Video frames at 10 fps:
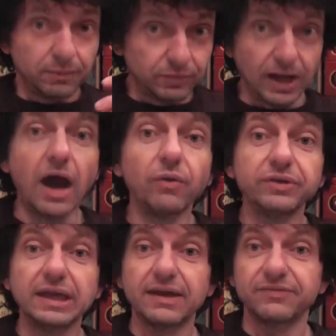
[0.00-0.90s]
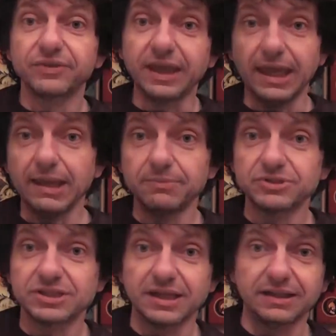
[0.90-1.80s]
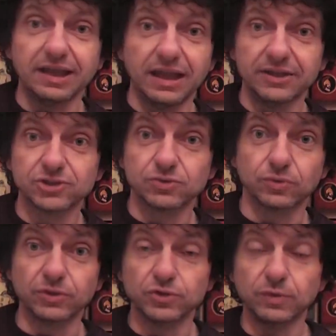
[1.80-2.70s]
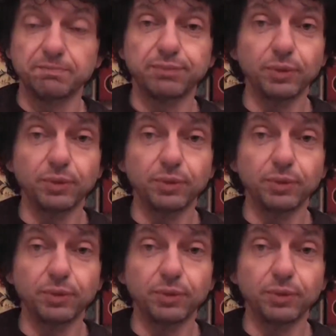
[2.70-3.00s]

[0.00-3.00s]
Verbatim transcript: now we have games that tell us stories with